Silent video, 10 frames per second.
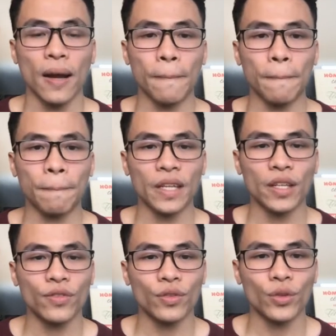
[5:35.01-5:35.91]

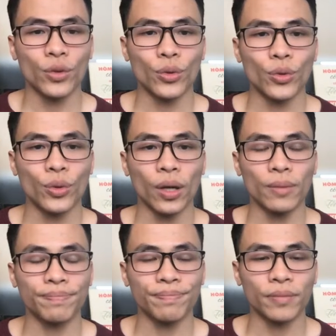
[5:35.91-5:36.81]
If you
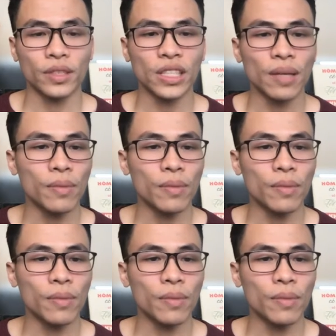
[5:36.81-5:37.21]
some